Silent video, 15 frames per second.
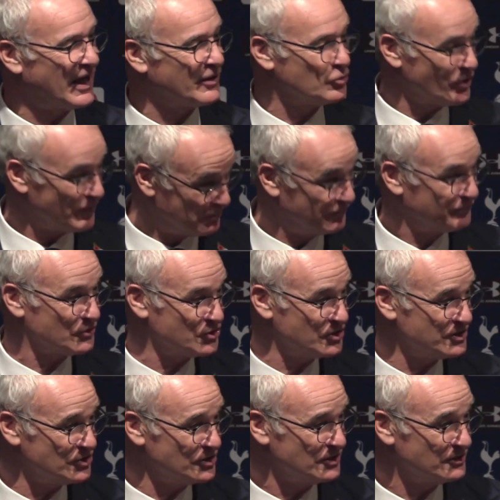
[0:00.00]
are you happy for
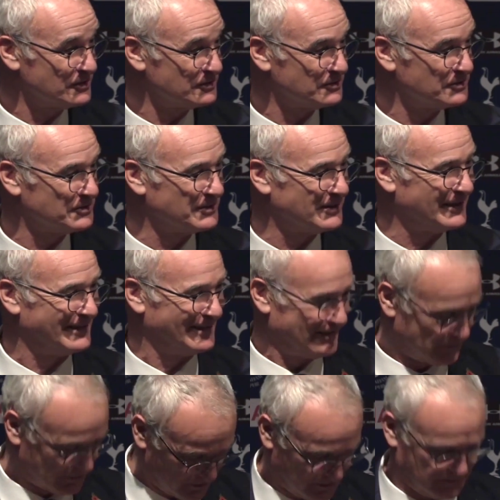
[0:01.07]
Shinji? Yeah,
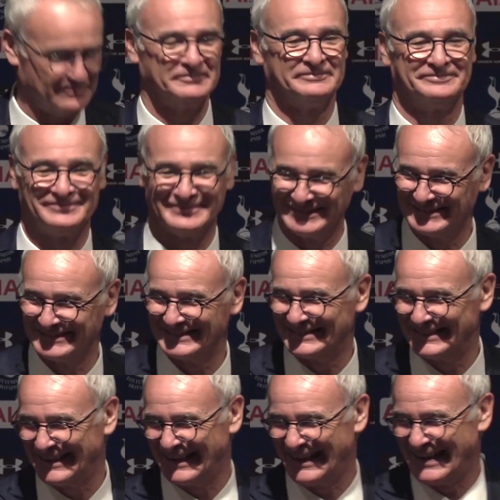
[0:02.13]
very happy.
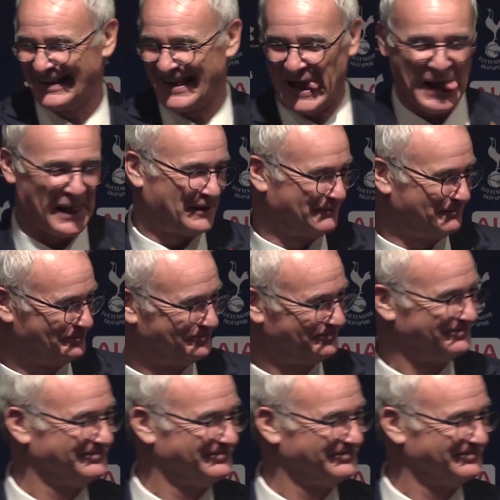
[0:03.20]
Yeah. But do